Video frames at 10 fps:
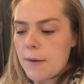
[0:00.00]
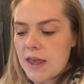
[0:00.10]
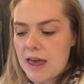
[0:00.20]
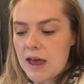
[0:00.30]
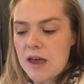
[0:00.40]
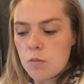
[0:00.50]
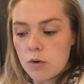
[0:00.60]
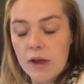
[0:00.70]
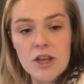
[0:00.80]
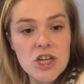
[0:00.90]
But yeah, it
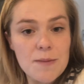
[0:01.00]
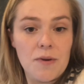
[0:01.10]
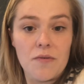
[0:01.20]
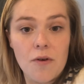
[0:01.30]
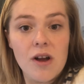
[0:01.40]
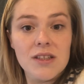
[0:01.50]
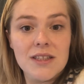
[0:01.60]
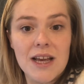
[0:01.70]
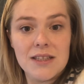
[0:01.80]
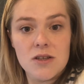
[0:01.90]
will get cheaper for
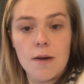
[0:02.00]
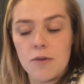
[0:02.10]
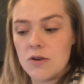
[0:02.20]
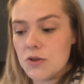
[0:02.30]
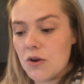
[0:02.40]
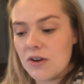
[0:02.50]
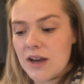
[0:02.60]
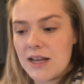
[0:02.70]
us as time goes on.